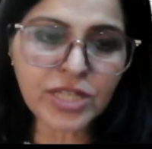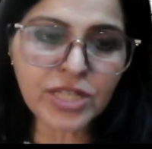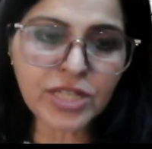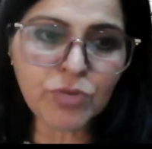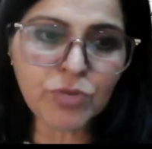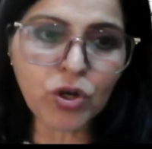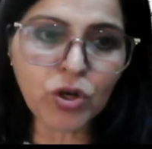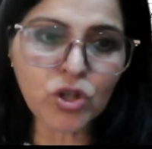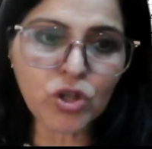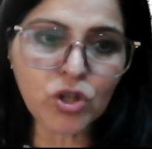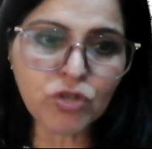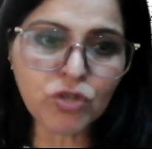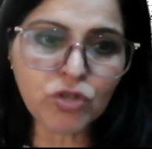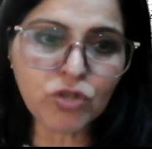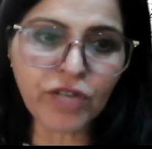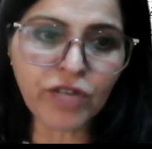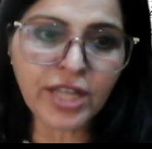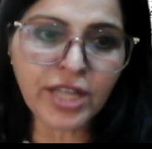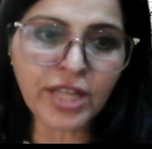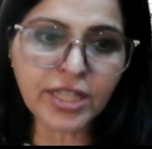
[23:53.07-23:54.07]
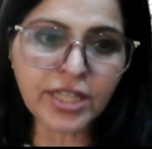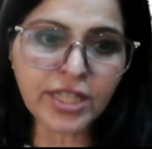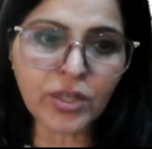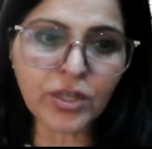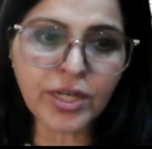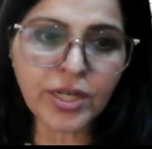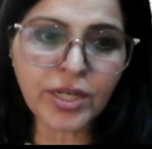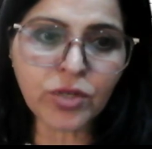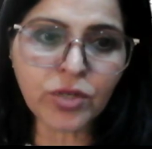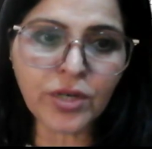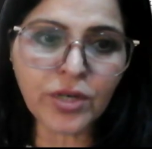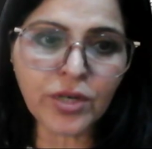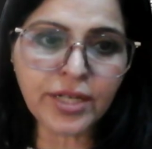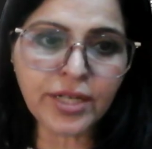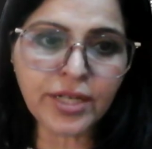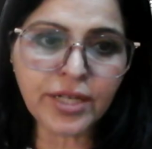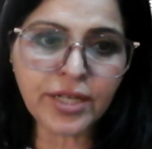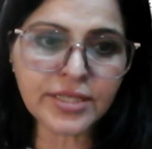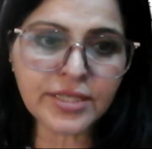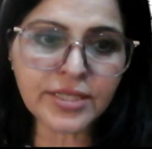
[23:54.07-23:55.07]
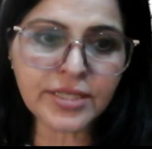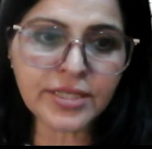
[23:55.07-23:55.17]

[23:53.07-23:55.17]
because of lengthenoid contraction.